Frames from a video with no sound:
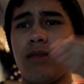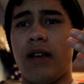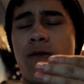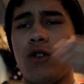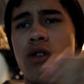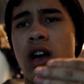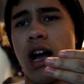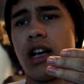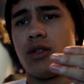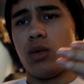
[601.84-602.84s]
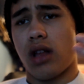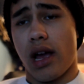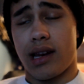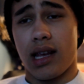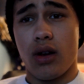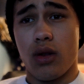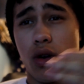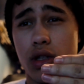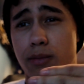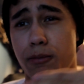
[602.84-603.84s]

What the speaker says: if you guys would like to hear those